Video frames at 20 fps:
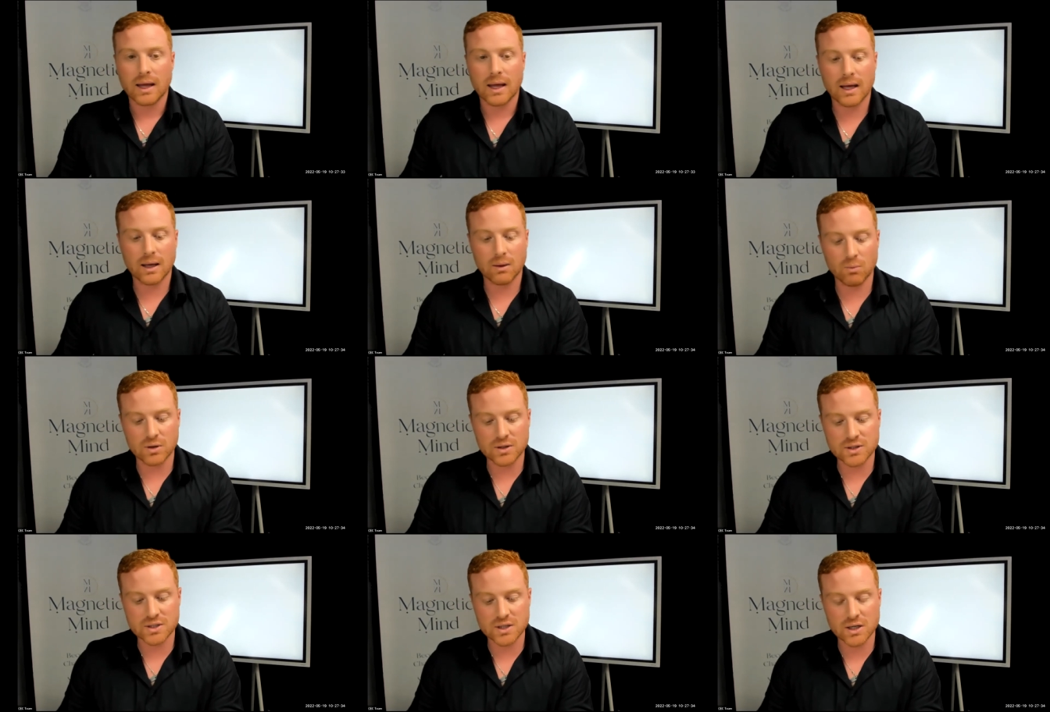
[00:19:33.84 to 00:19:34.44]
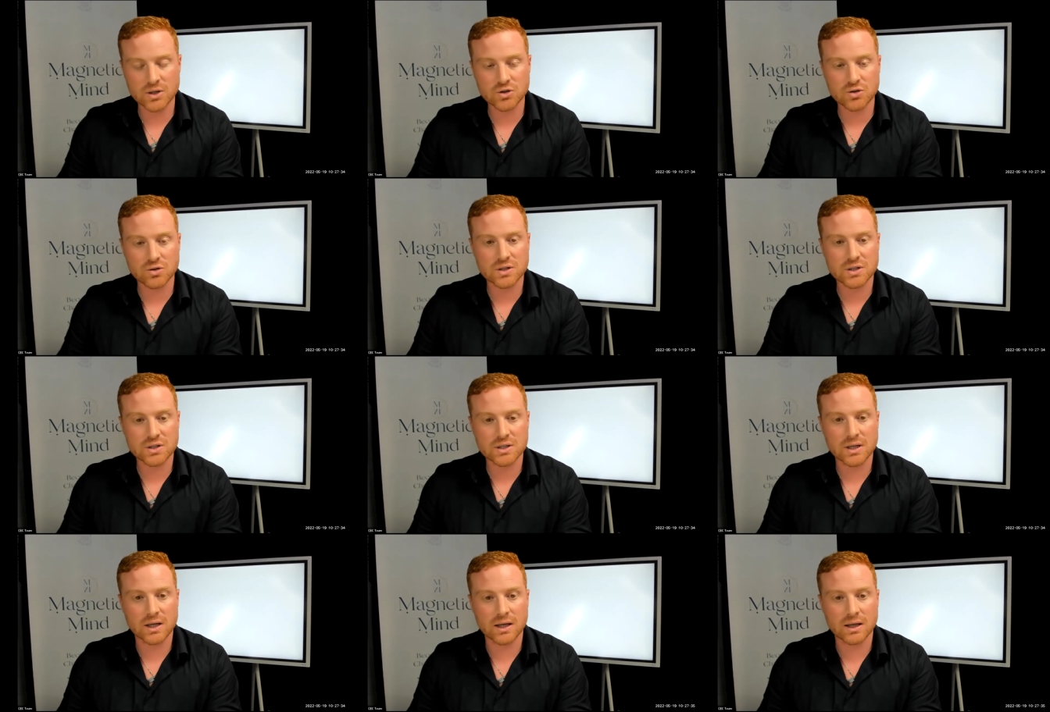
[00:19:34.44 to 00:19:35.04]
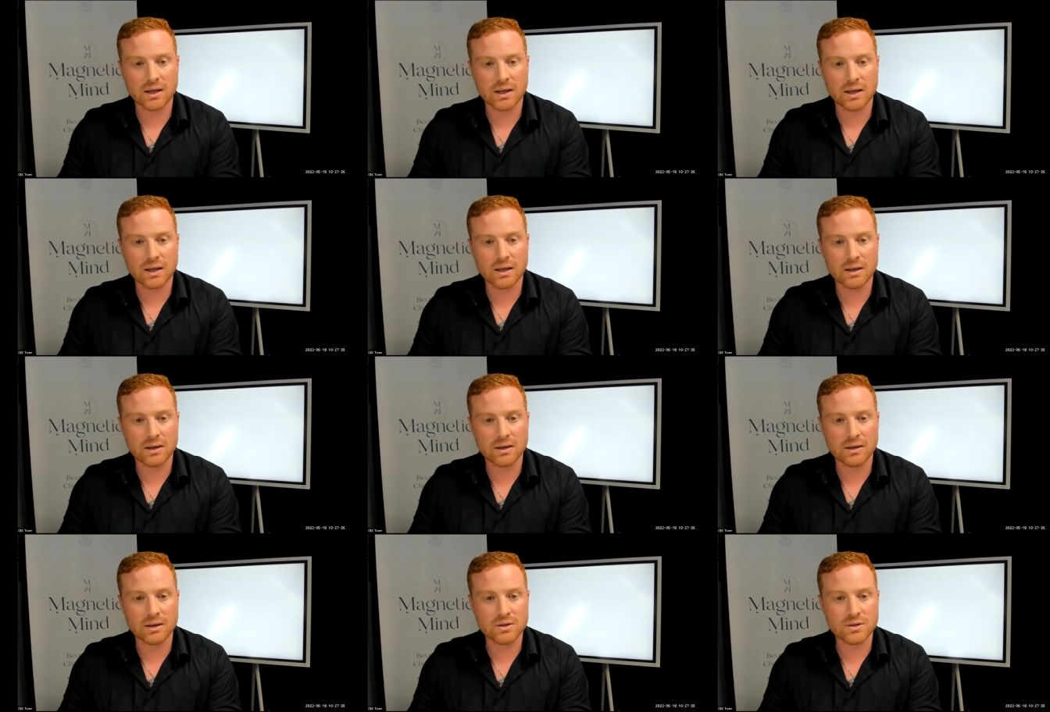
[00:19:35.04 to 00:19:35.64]
And what's interesting
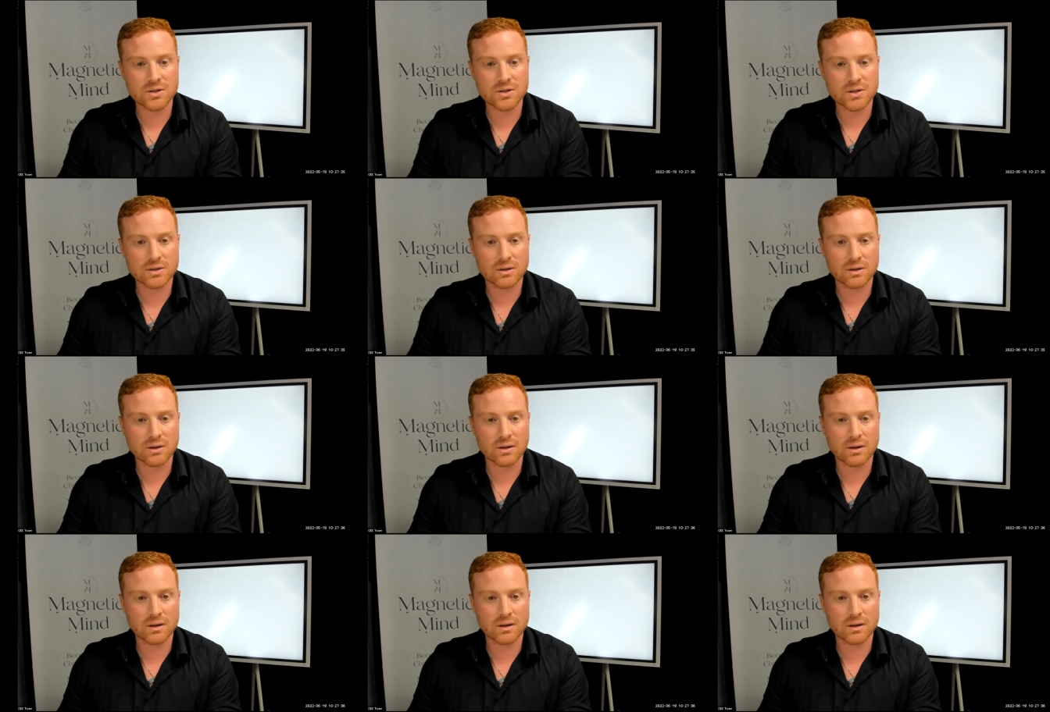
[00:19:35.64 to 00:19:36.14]
is